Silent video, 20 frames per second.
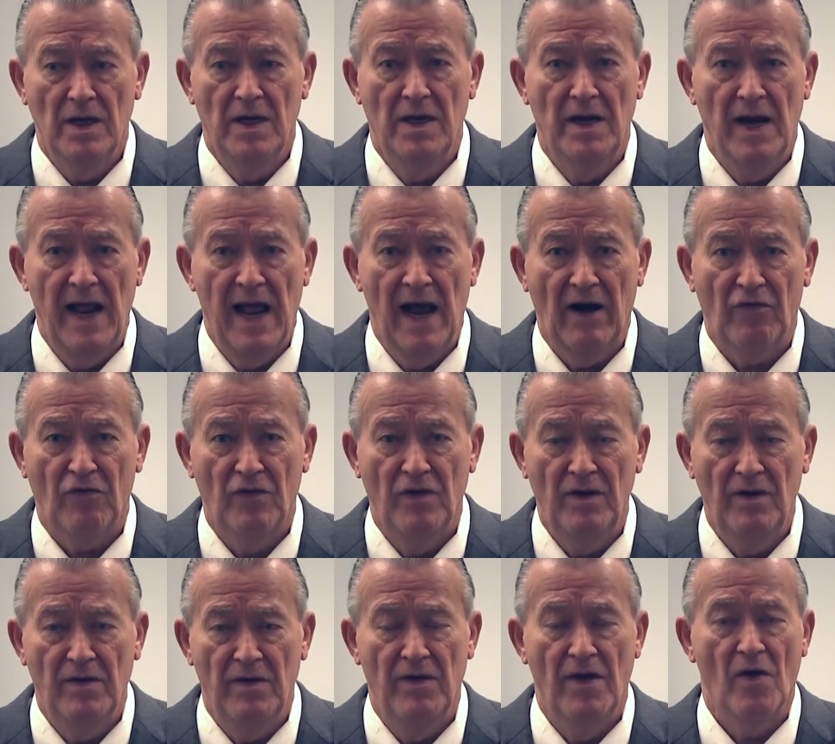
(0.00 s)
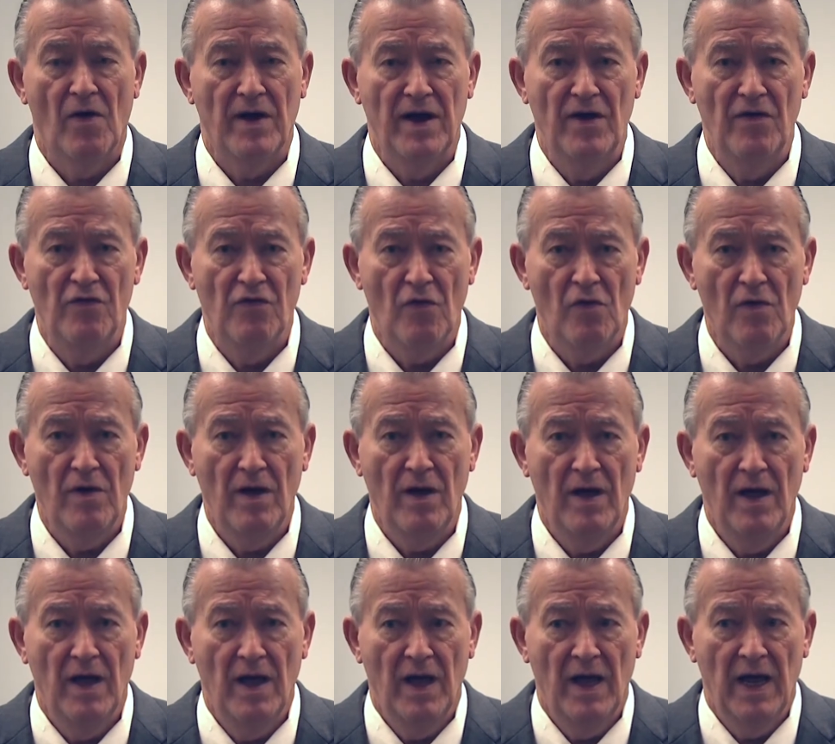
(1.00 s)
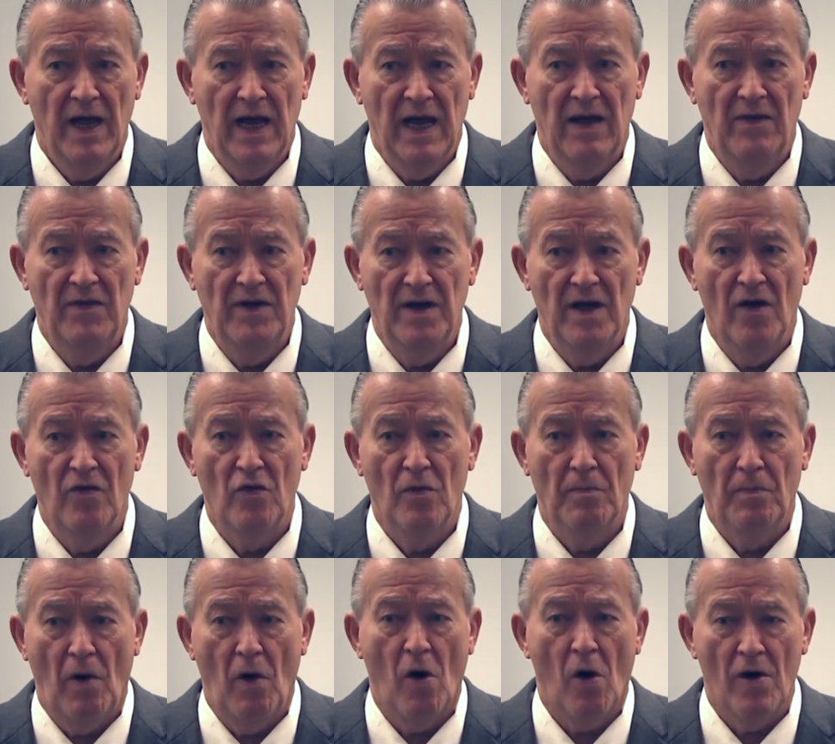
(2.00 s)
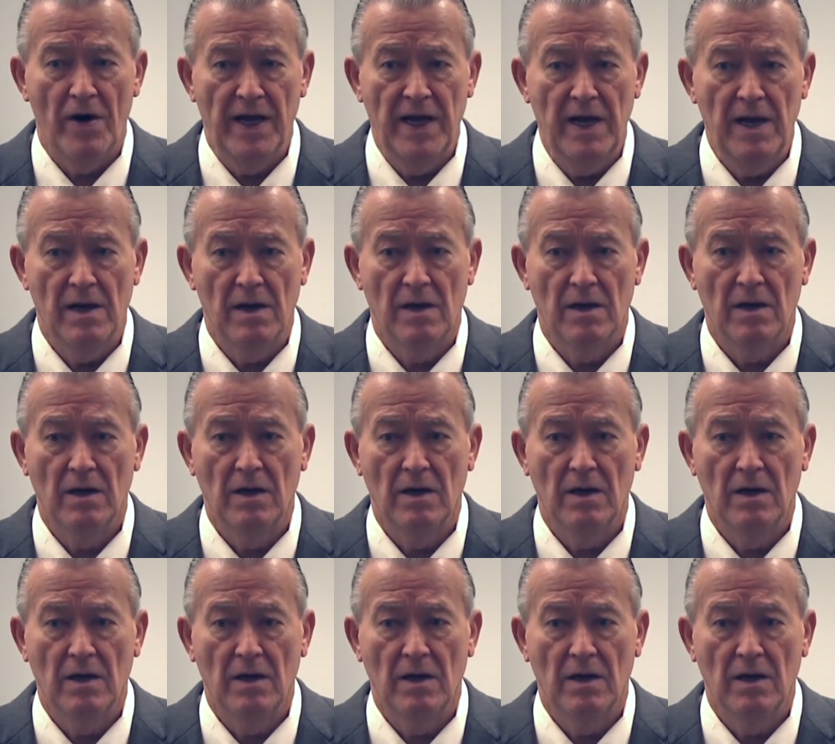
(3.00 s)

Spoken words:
an accident and they're injured, and the other party